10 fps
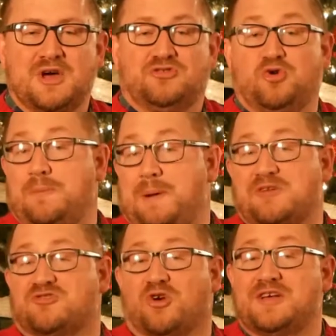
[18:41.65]
Do it by
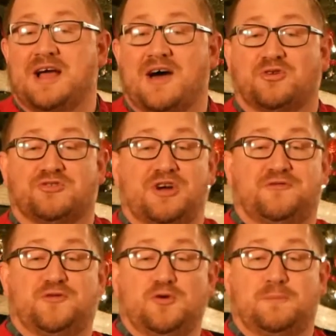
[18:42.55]
serving others in a
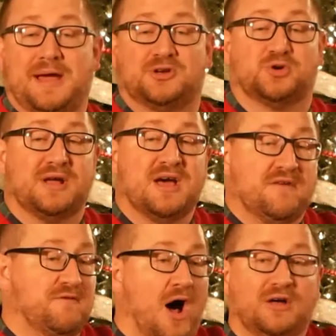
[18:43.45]
food pantry,
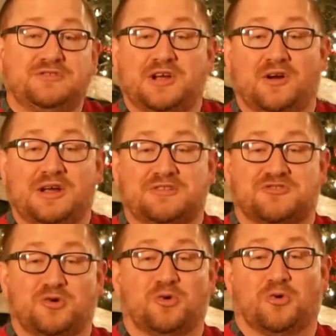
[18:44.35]
volunteering at
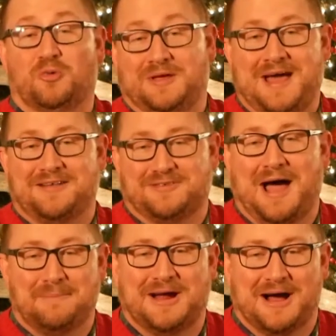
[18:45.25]
school when that
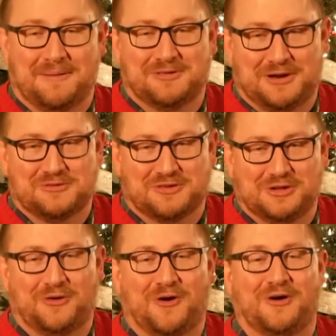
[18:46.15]
time comes. I know it's a
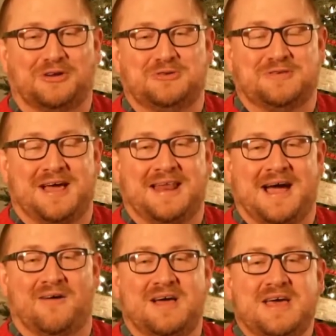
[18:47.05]
little hard to do that now.